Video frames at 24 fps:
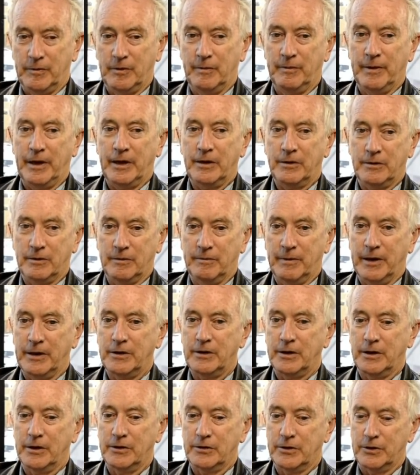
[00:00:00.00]
The main
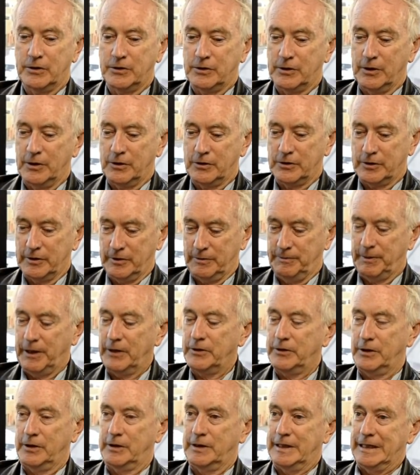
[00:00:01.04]
thing is it's the
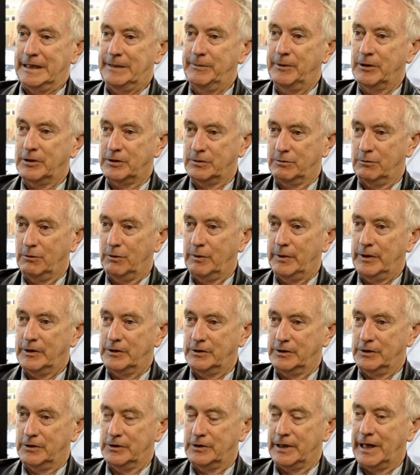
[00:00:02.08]
basic dynamics are always
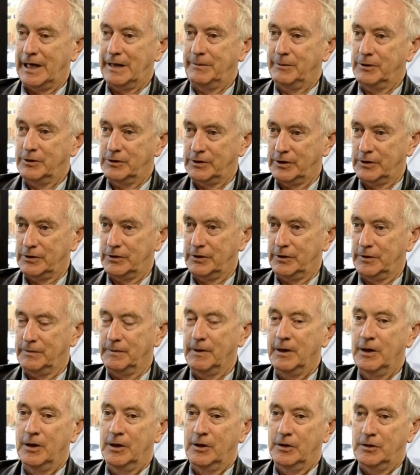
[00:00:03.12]
the same. It's just that
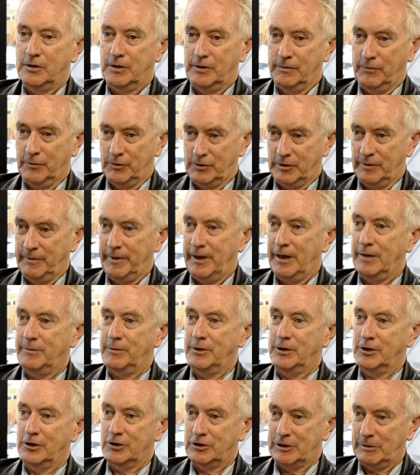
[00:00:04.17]
with demand being
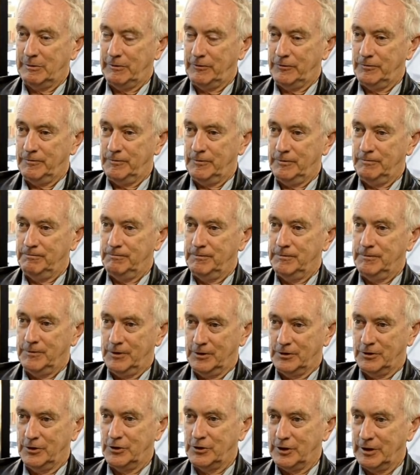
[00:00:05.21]
the sum of
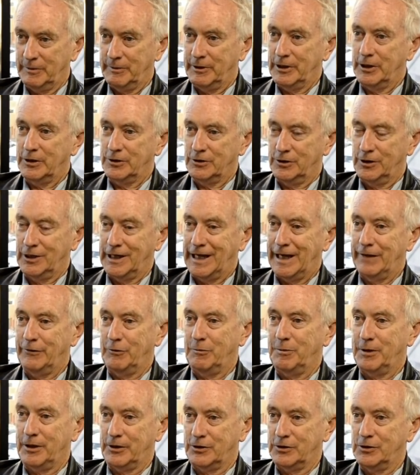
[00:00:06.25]
existing money turning over
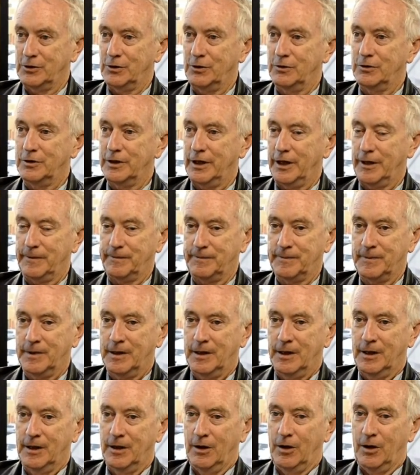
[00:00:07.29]
plus new debt,
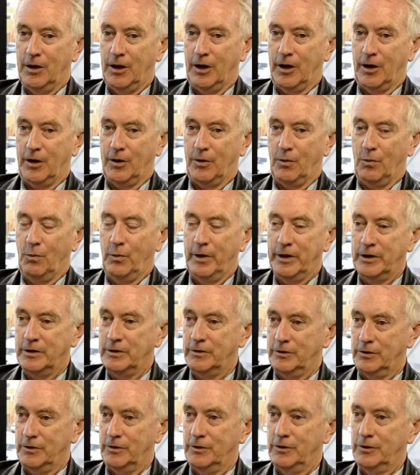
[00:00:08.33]
when
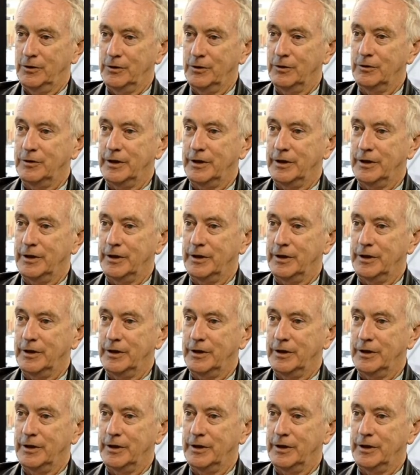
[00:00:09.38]
you